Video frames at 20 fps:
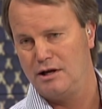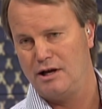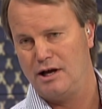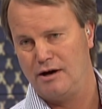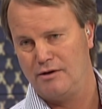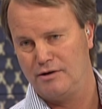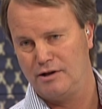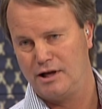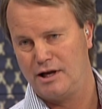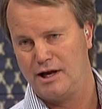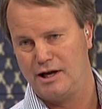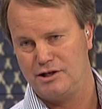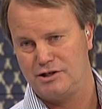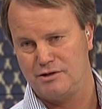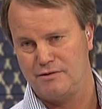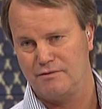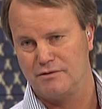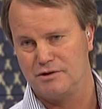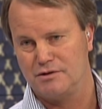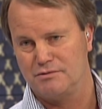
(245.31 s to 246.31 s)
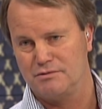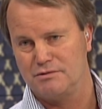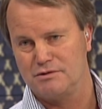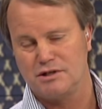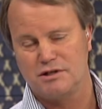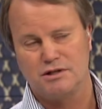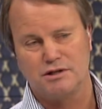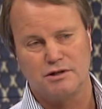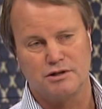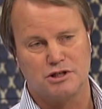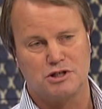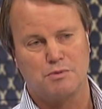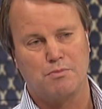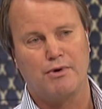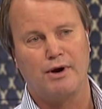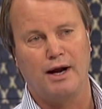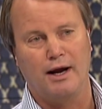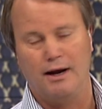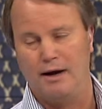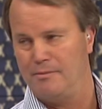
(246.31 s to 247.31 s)
Now, in the case of the, the
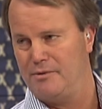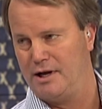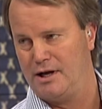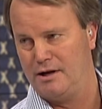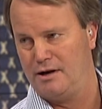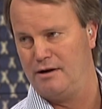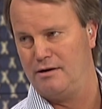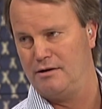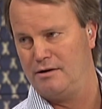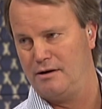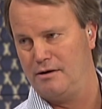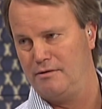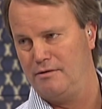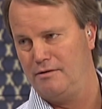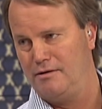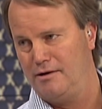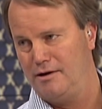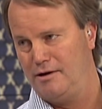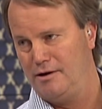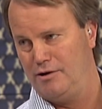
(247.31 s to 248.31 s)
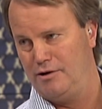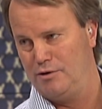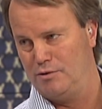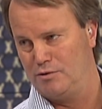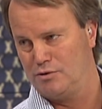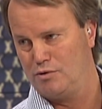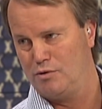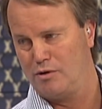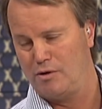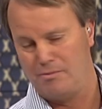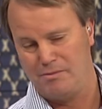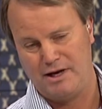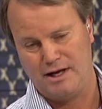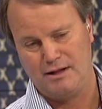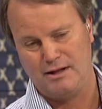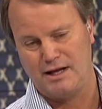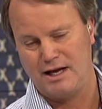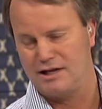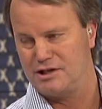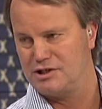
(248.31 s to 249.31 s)
spring, I mean, I don't know, yeah. you were talking
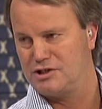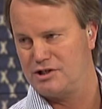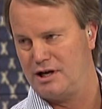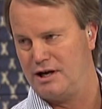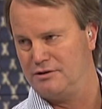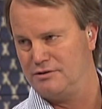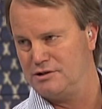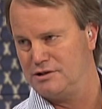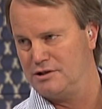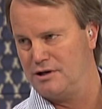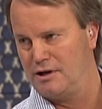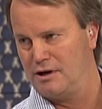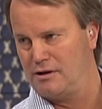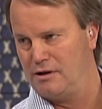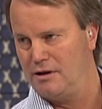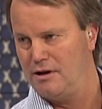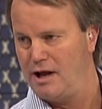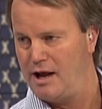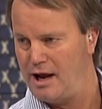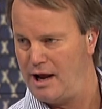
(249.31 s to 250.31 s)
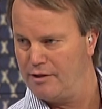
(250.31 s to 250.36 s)
about, that sounds a little...